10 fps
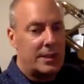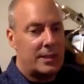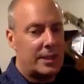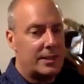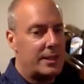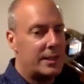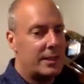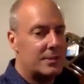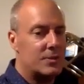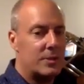technique
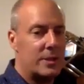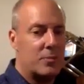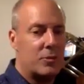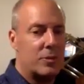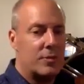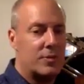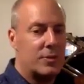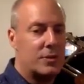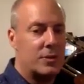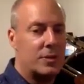is really important for
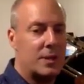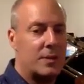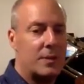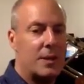tuning.